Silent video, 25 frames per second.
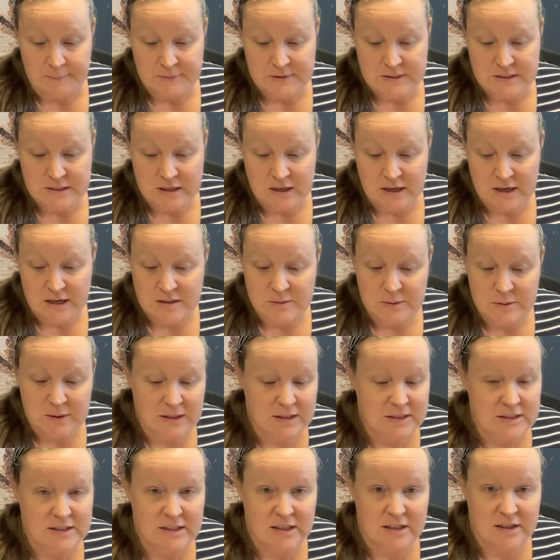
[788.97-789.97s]
So as we
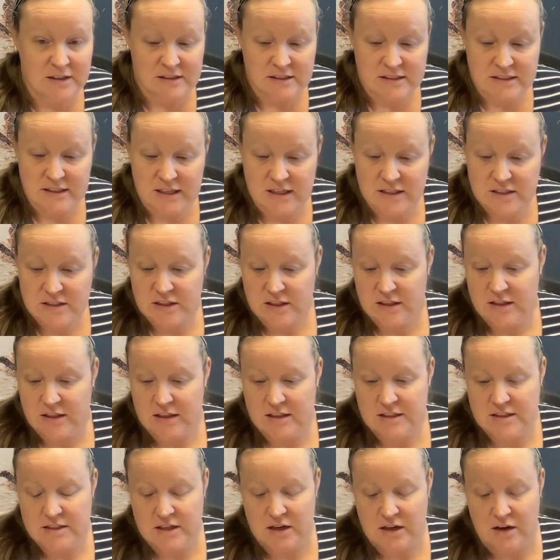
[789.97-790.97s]
continue the session,
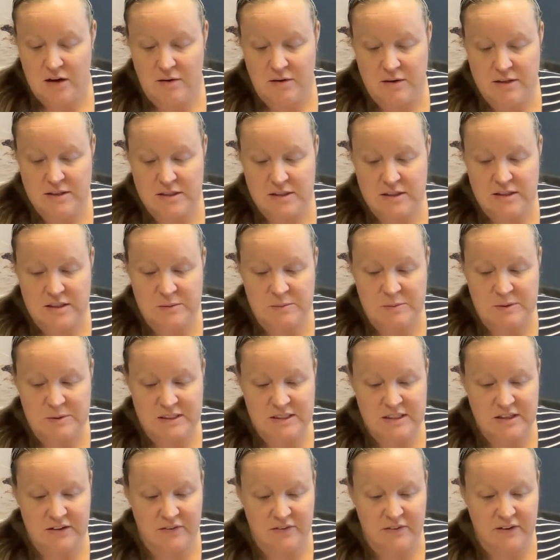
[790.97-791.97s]
let's go into the
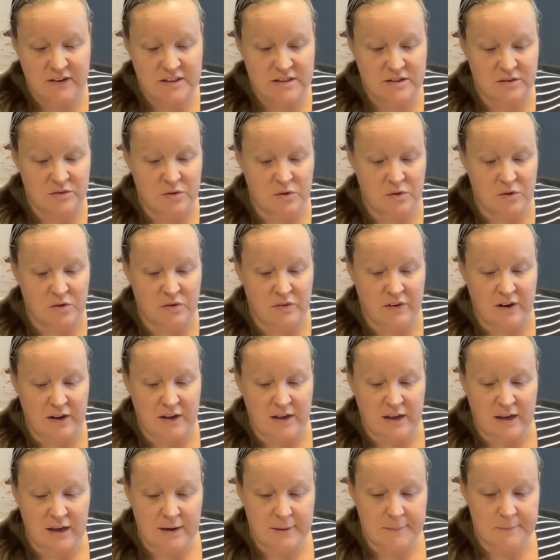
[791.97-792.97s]
specifics of raw
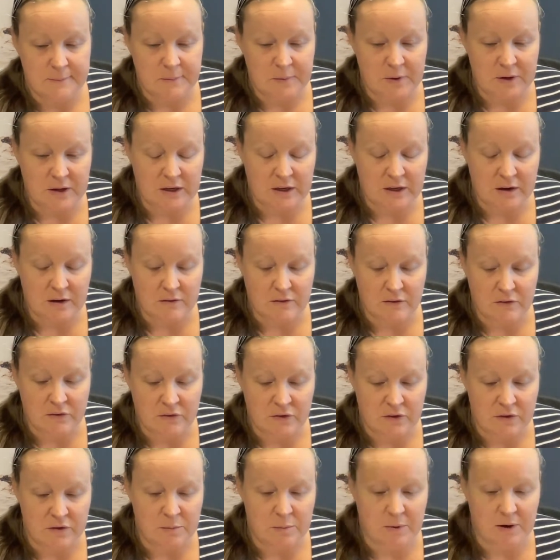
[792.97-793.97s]
feeding. We're going to go over a
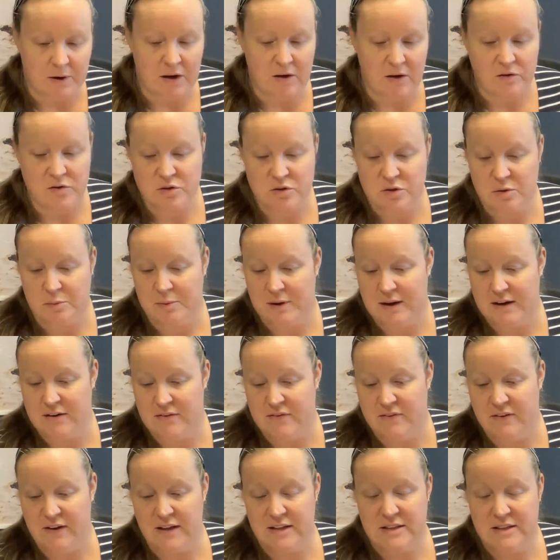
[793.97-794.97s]
few of the biological
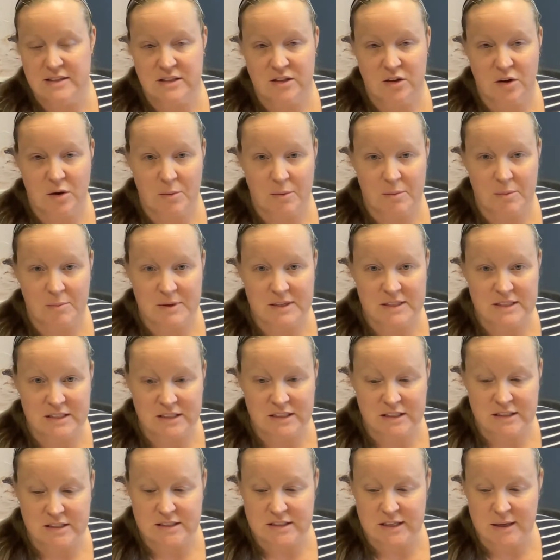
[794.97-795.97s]
benefits, common
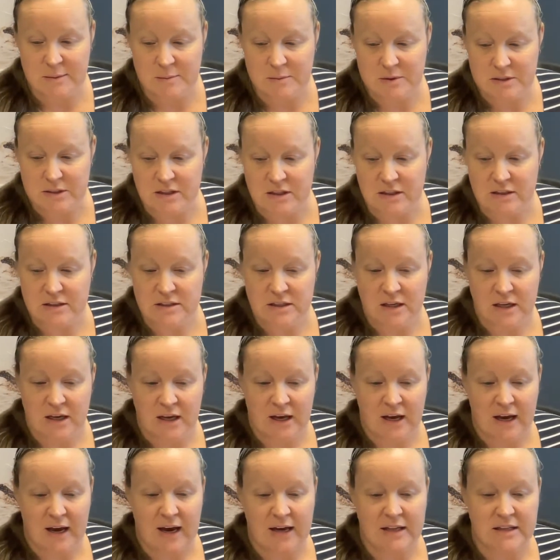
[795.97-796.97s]
misconceptions,
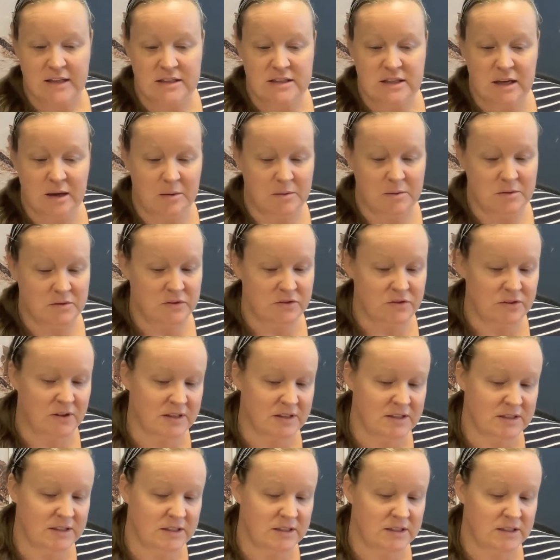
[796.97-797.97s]
and tips for
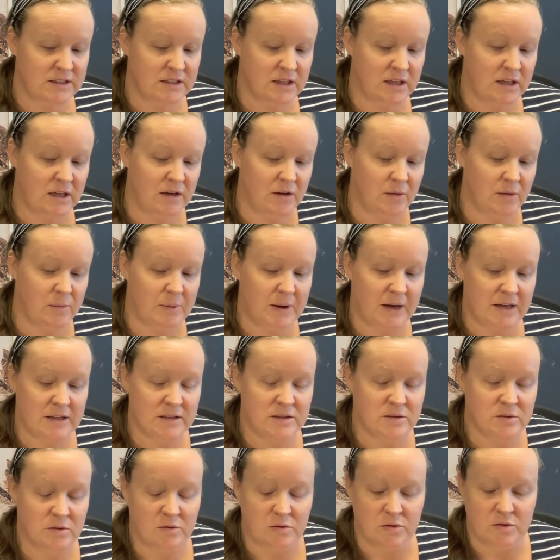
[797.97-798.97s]
transitioning your pets
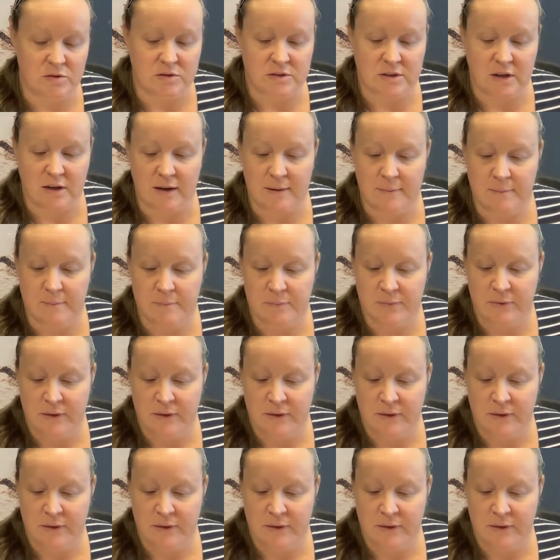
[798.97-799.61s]
to a raw diet.